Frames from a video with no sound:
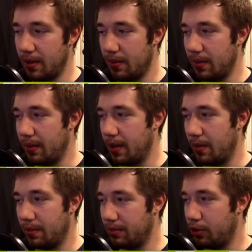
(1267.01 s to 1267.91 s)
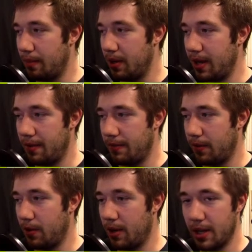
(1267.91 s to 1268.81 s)
or tribute it
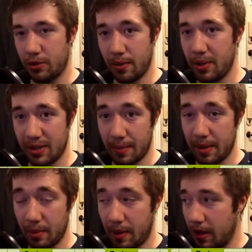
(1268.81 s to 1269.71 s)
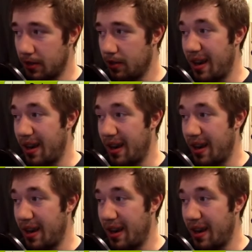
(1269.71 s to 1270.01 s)
for a tribute summonable monster,